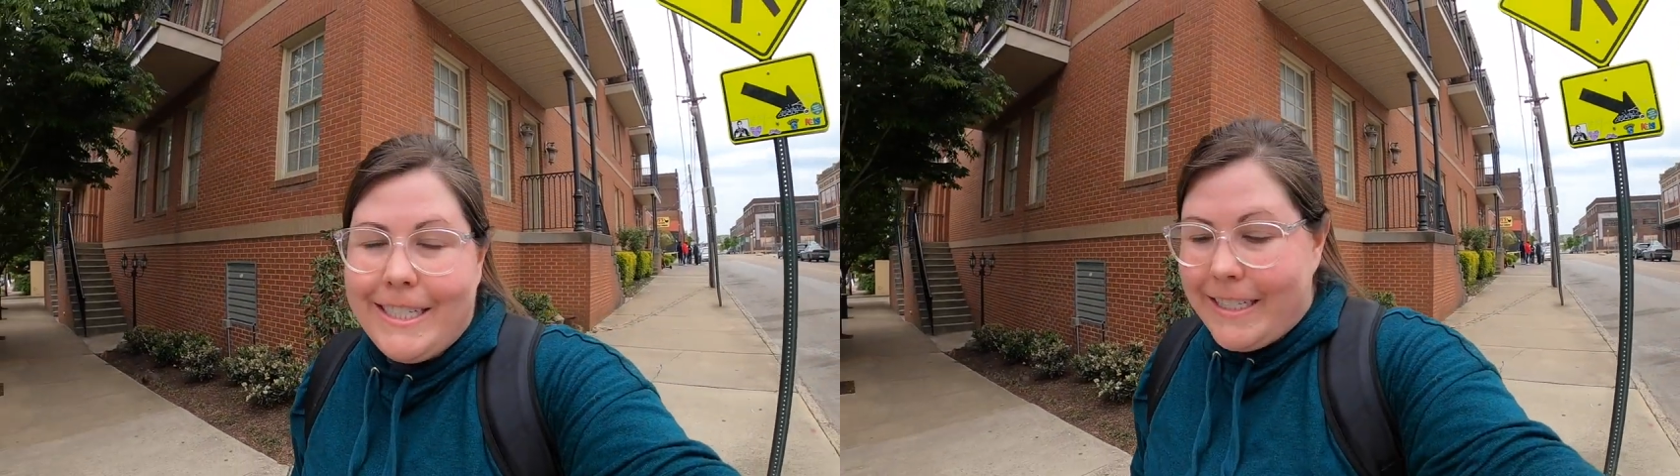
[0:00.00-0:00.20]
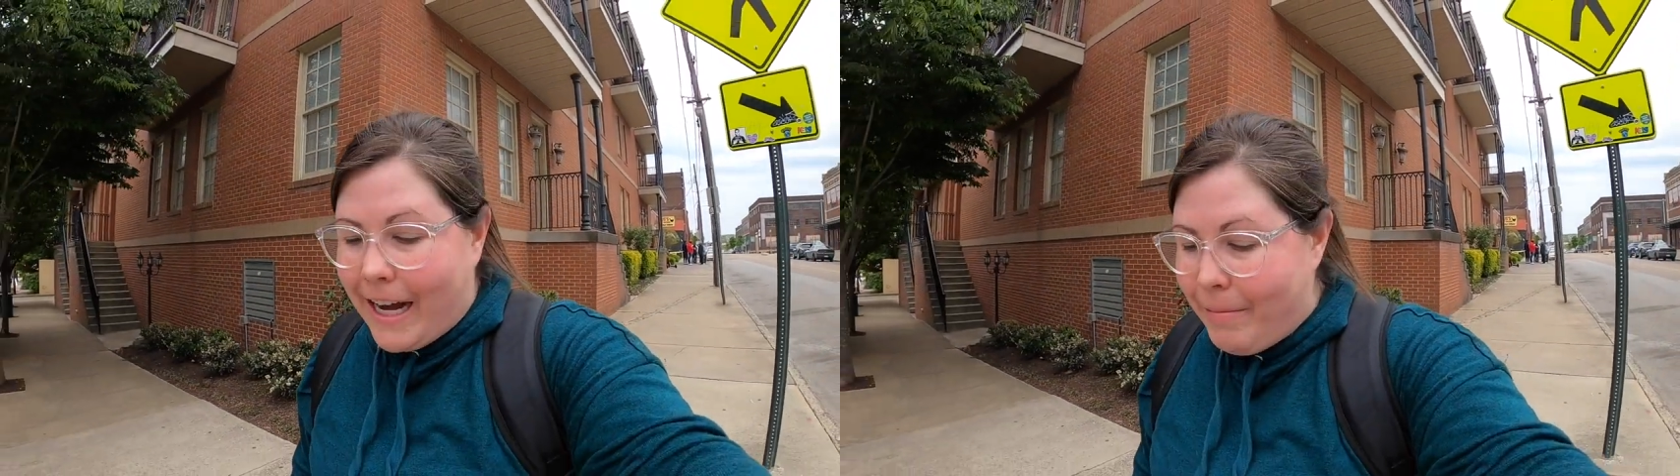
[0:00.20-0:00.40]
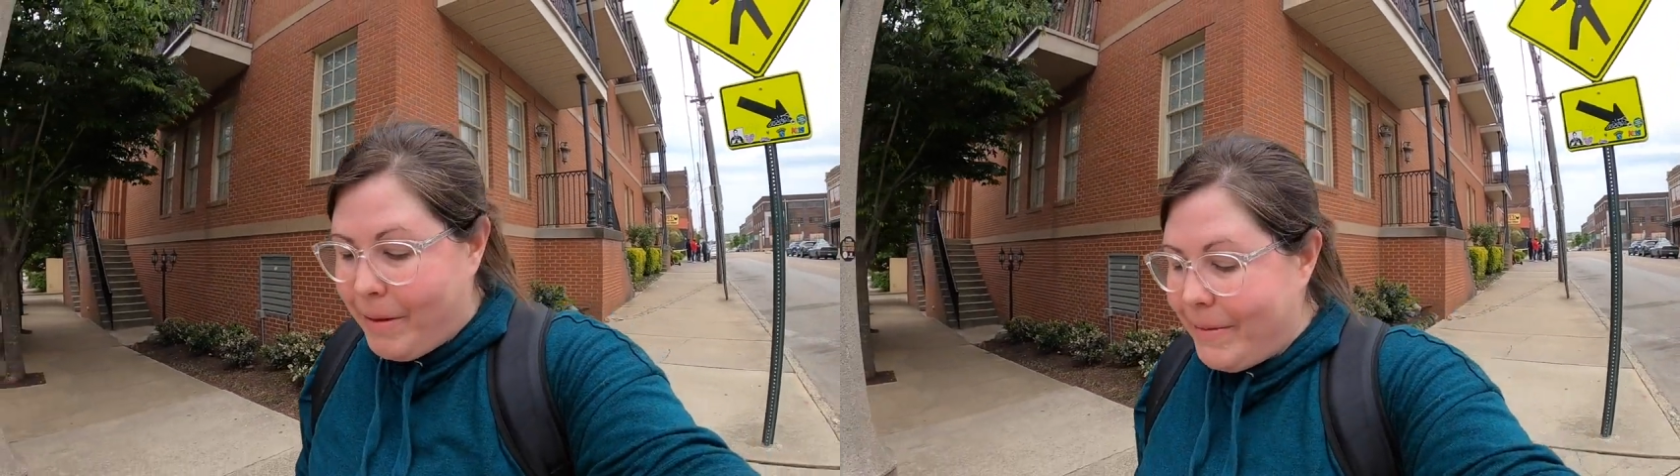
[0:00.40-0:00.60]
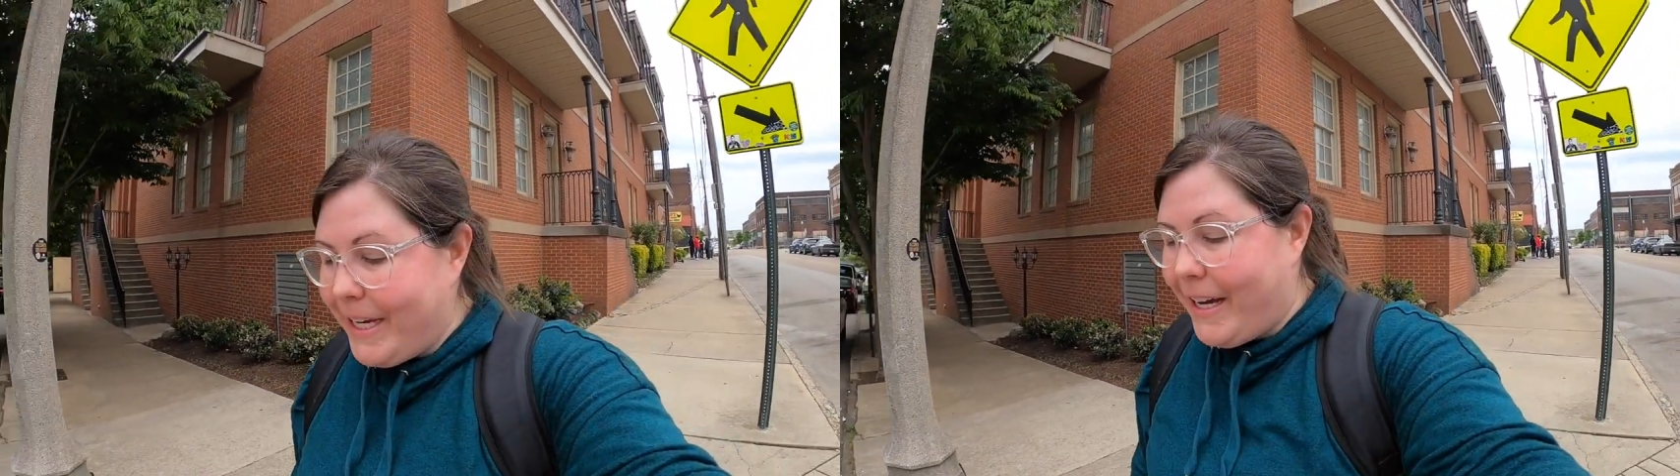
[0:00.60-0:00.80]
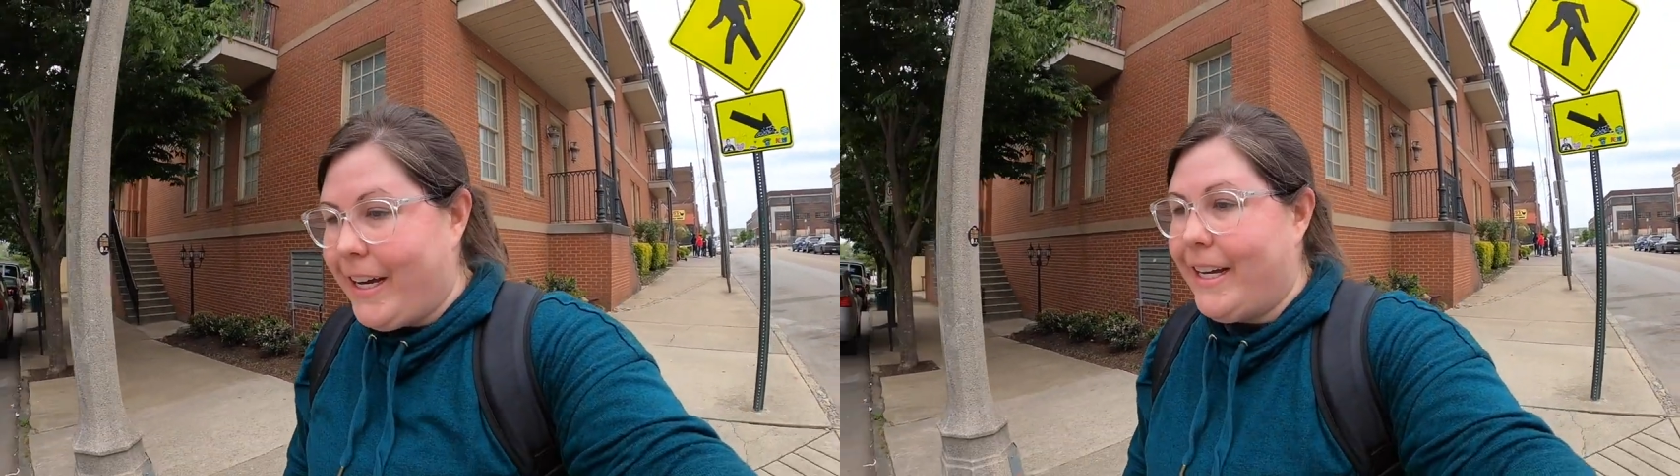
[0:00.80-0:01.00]
stop
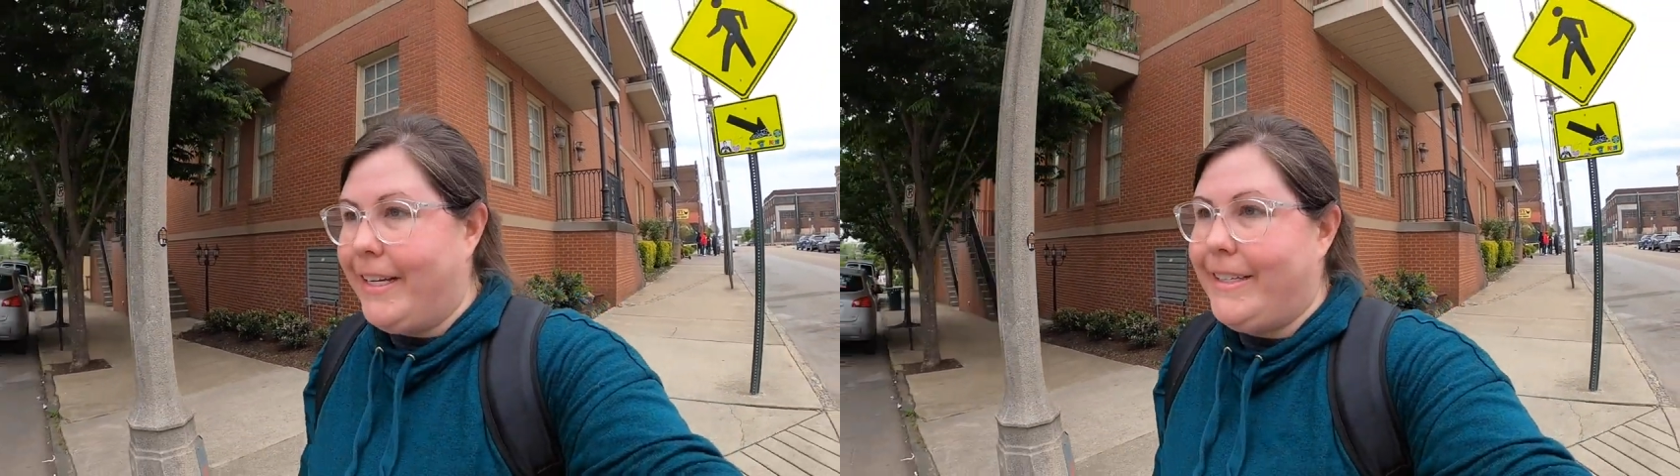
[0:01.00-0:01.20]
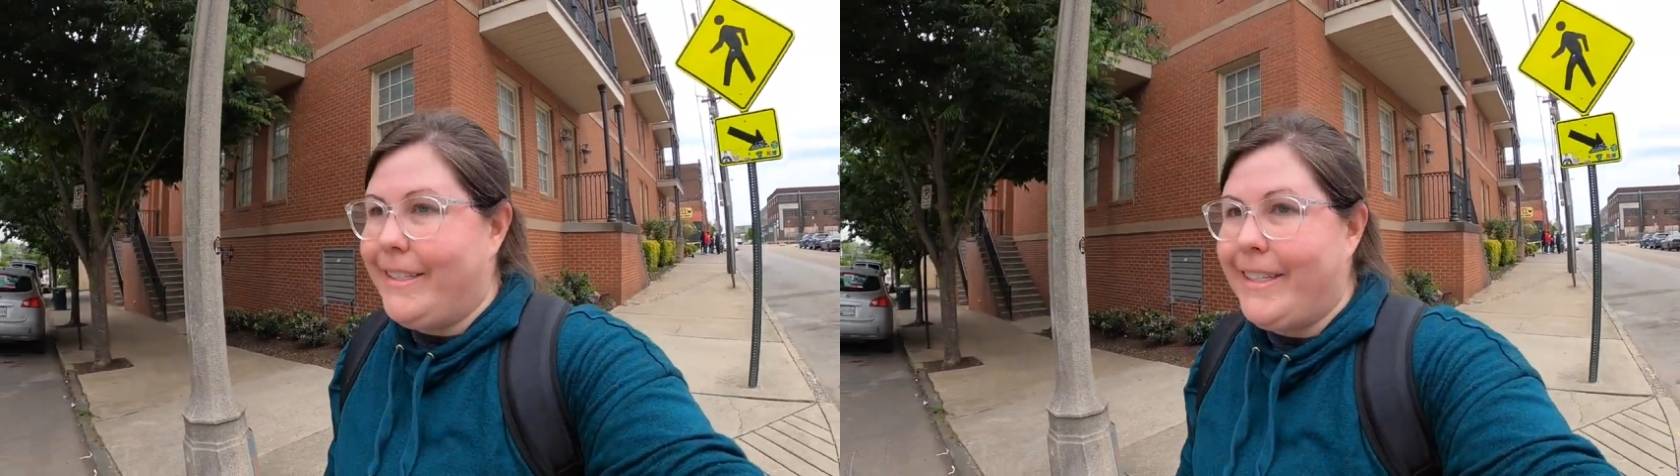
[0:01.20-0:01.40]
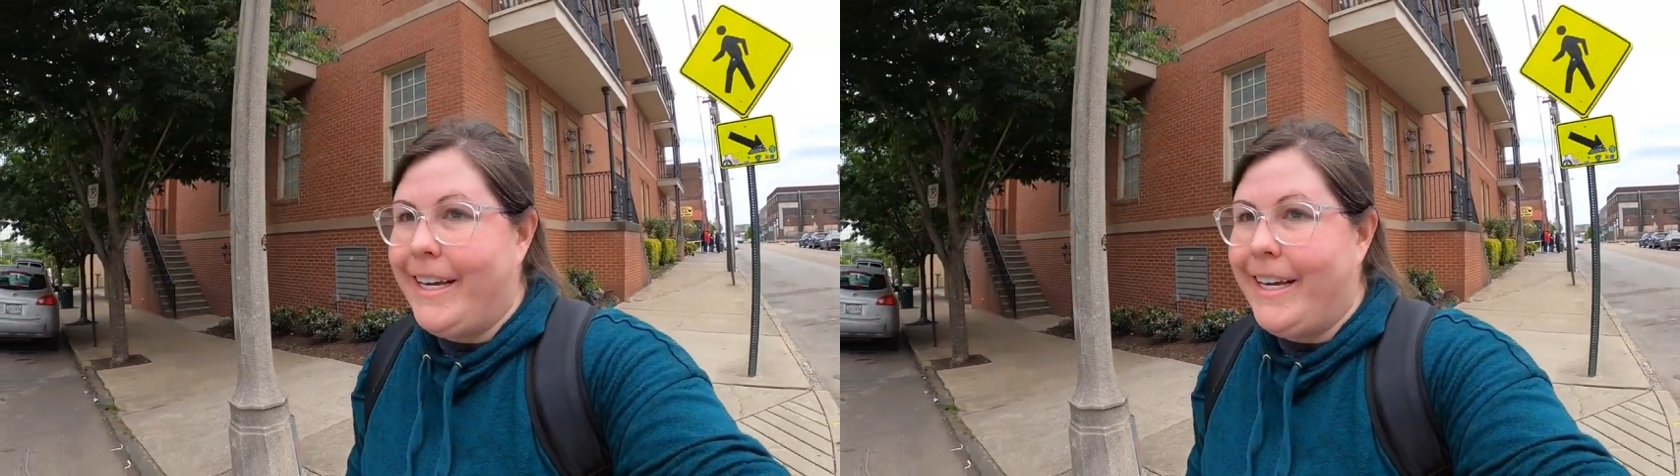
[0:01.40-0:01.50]
because